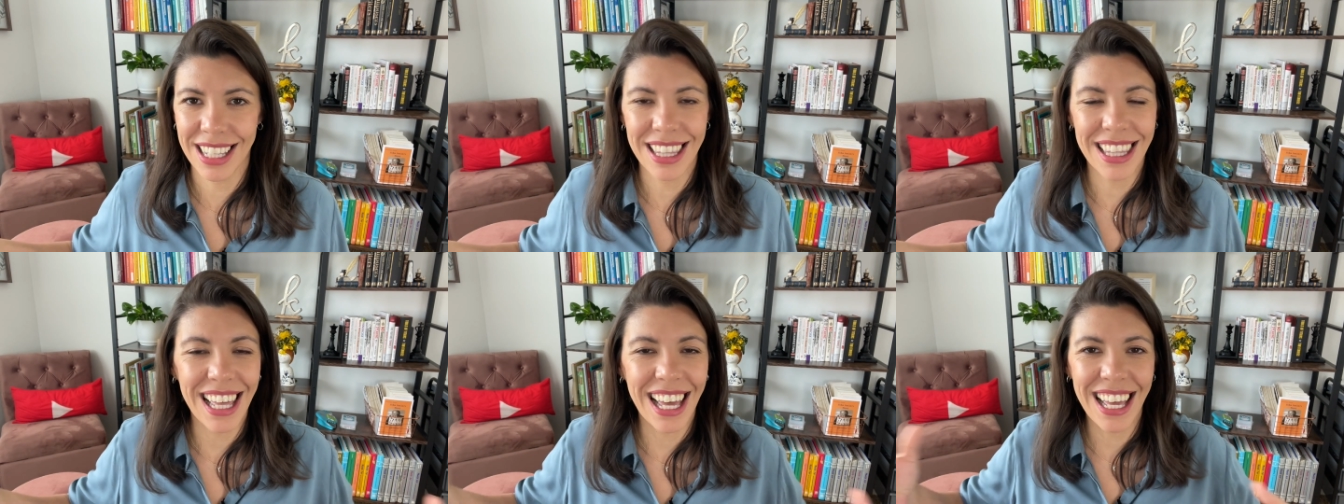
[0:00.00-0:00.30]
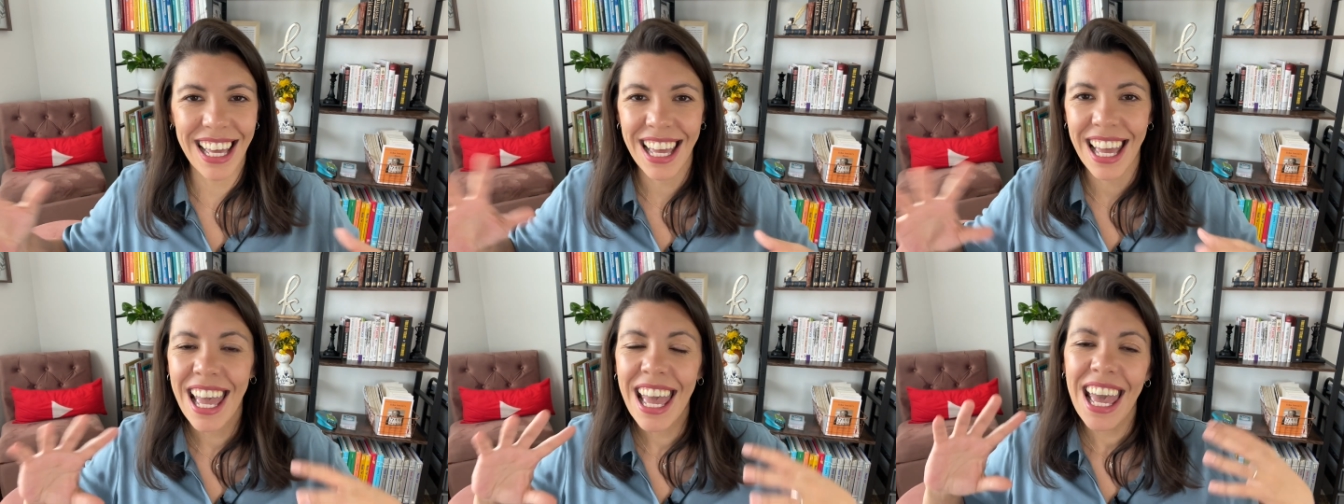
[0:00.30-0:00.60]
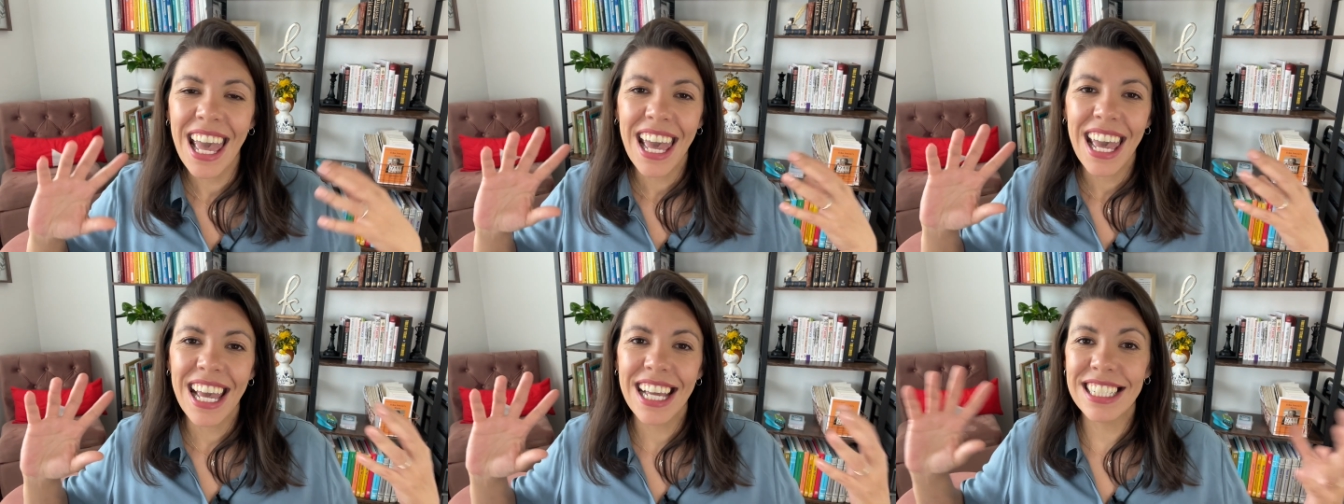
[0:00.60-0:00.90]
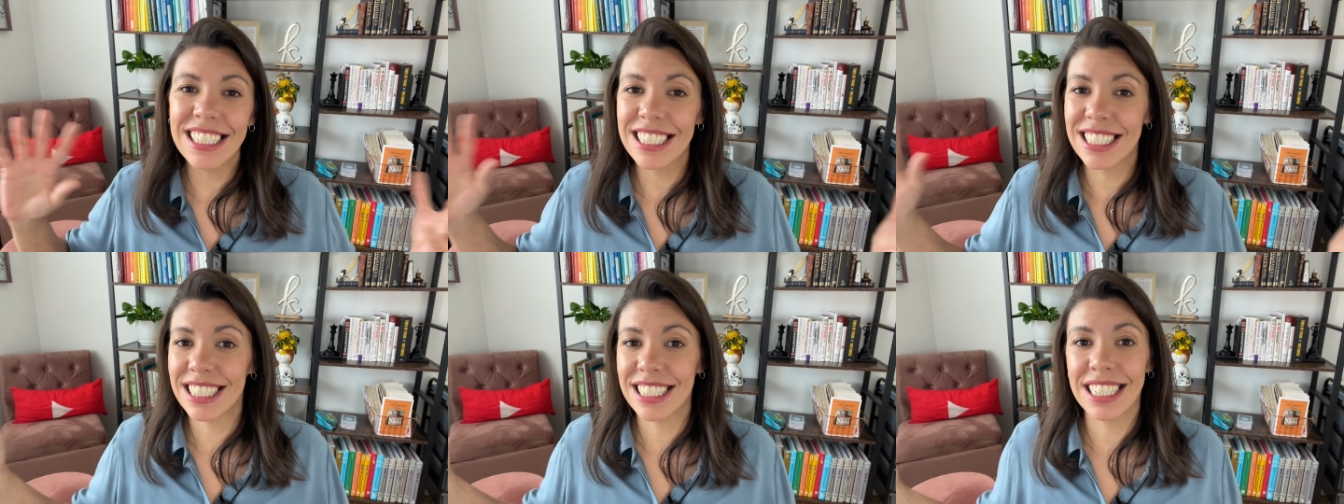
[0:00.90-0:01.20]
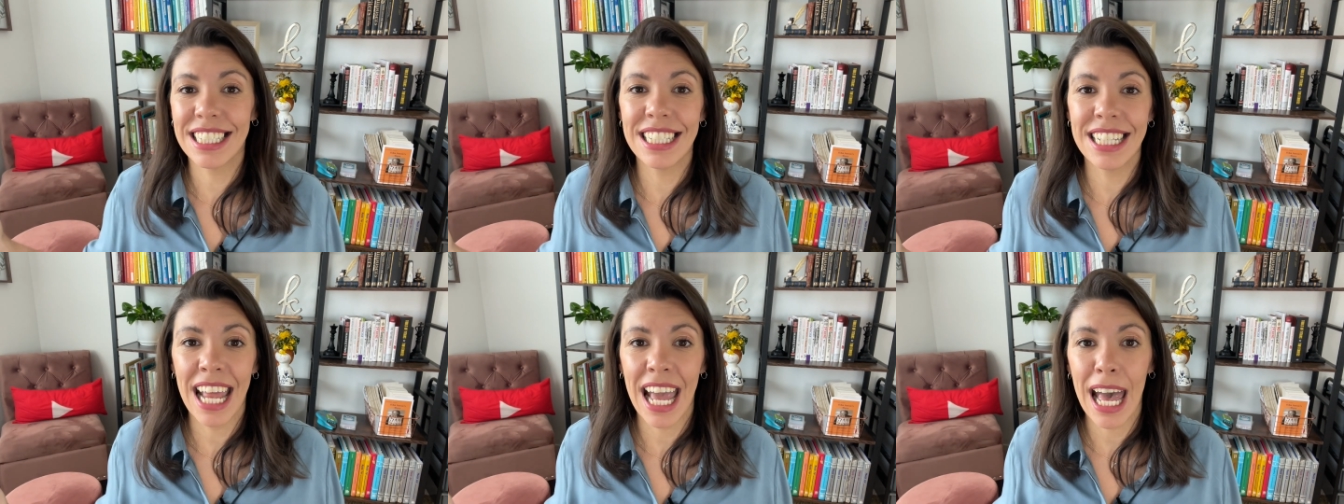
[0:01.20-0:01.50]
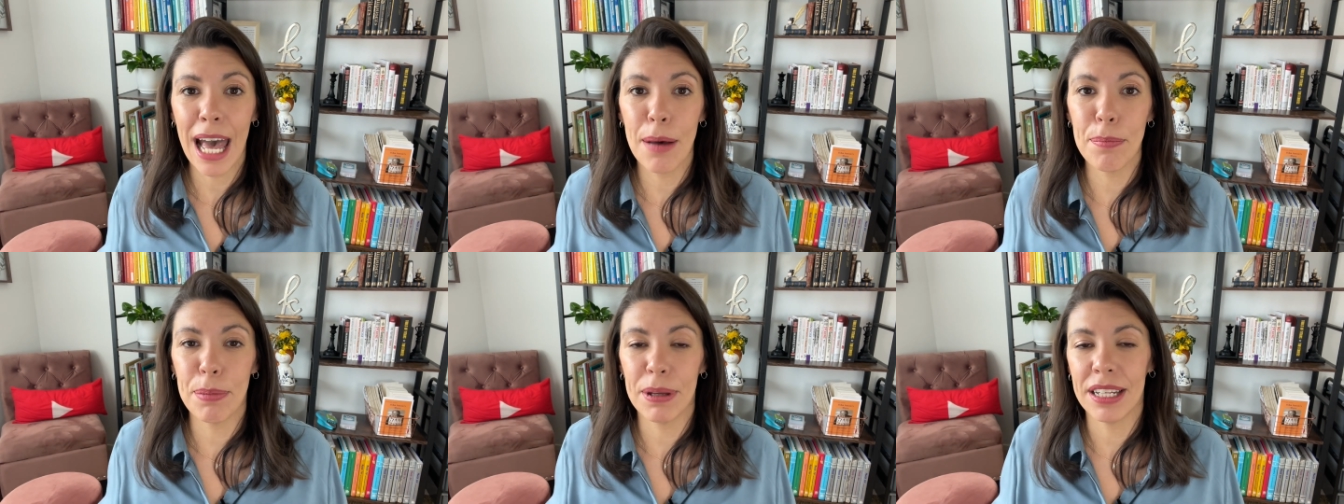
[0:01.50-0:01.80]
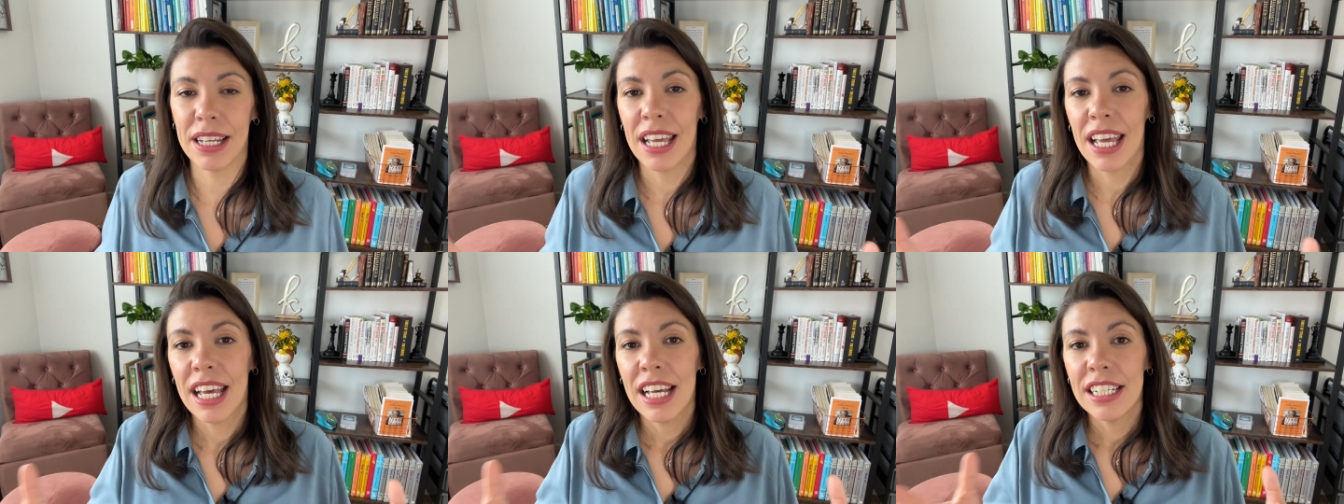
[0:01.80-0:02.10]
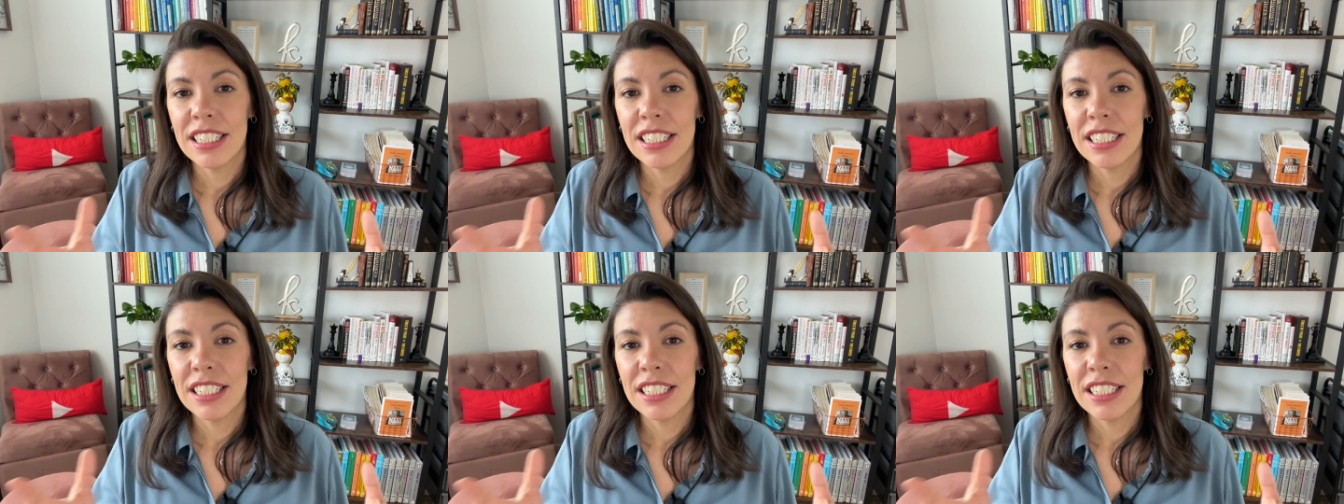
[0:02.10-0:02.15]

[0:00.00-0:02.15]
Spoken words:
It just didn't happen.